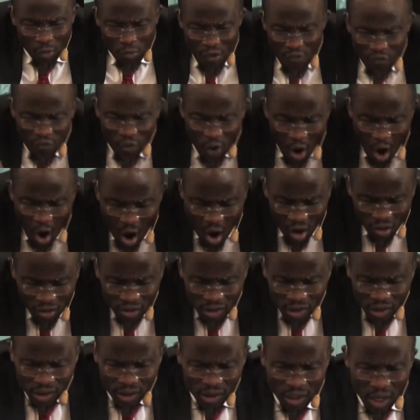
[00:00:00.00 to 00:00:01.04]
with God,
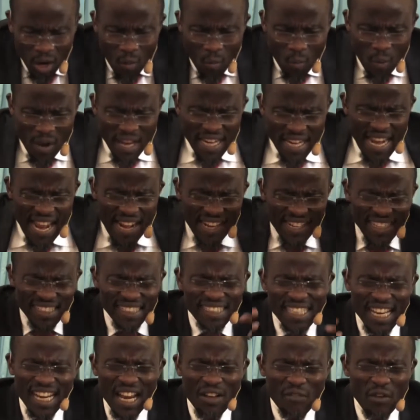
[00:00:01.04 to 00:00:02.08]
when they reach
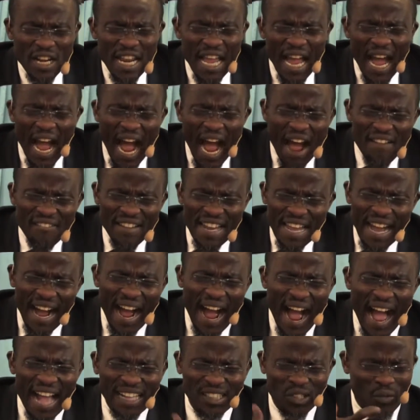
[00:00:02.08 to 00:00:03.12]
the level, they have the
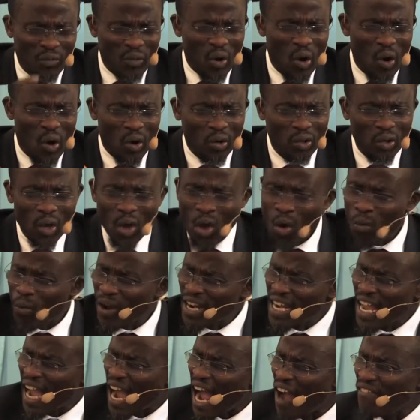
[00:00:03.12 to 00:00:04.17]
heart of God. When
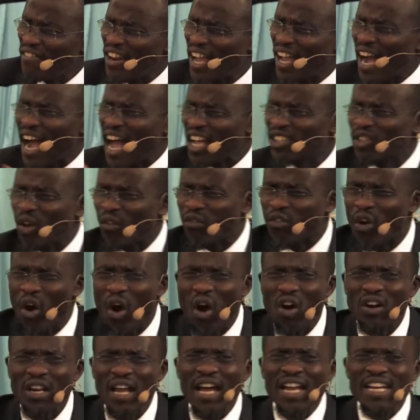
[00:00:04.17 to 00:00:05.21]
they have the heart of
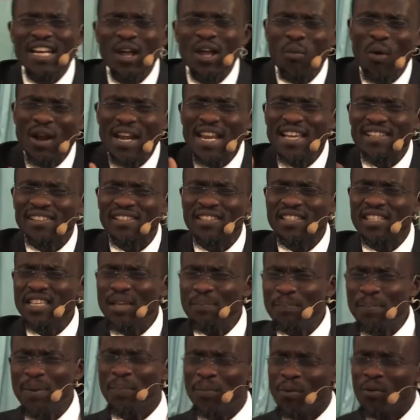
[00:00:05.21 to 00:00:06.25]
God, the way they see
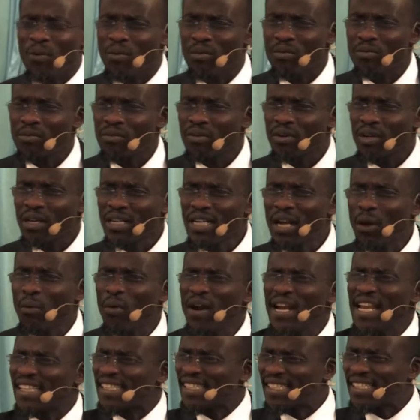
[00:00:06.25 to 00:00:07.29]
people, the way
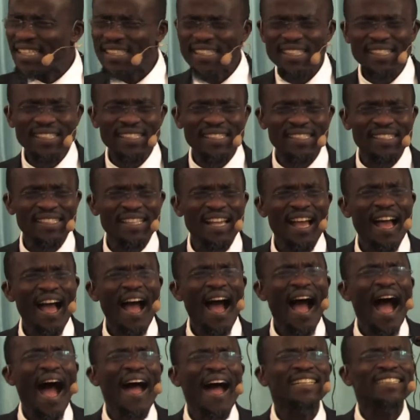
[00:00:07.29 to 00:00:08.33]
they see things
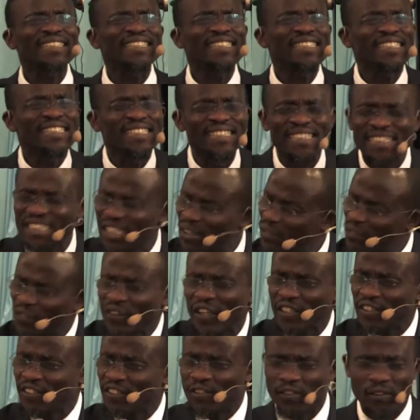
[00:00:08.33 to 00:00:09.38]
are different.